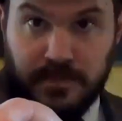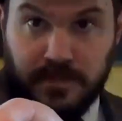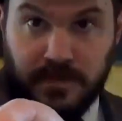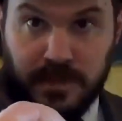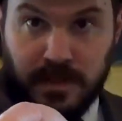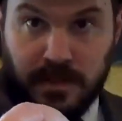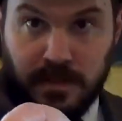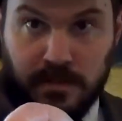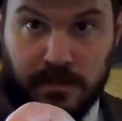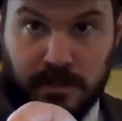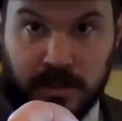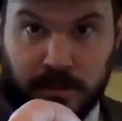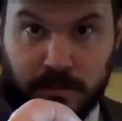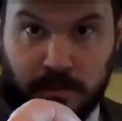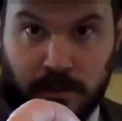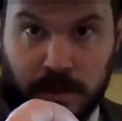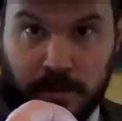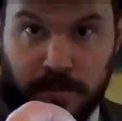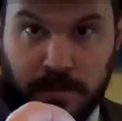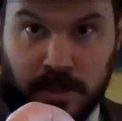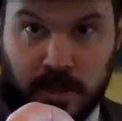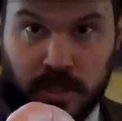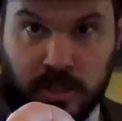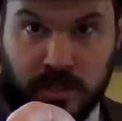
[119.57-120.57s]
You know, it's pretty
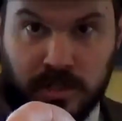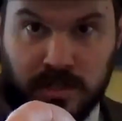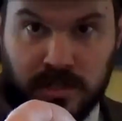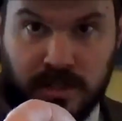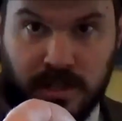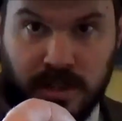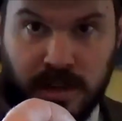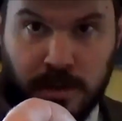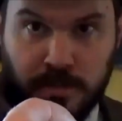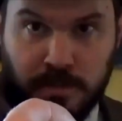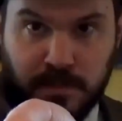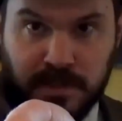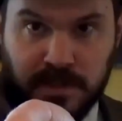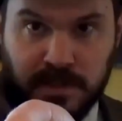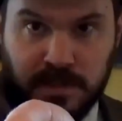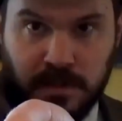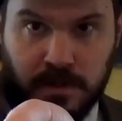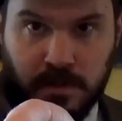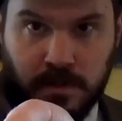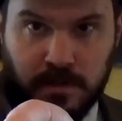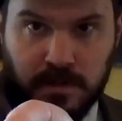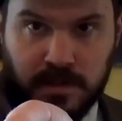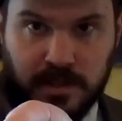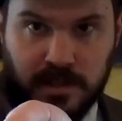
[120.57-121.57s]
much just the
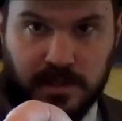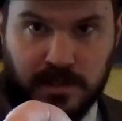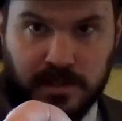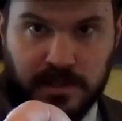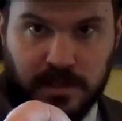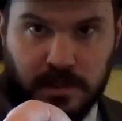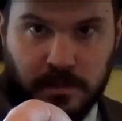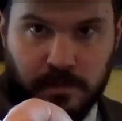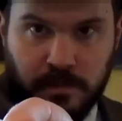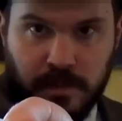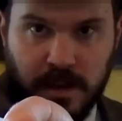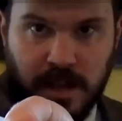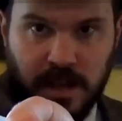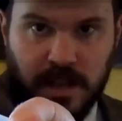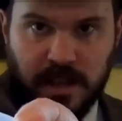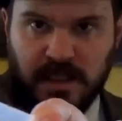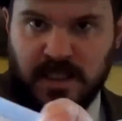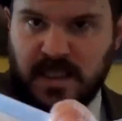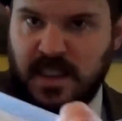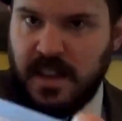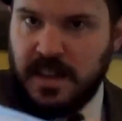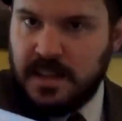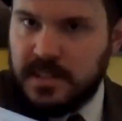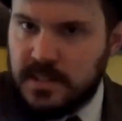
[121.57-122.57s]
episodes and some
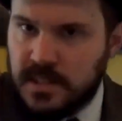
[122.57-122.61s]
light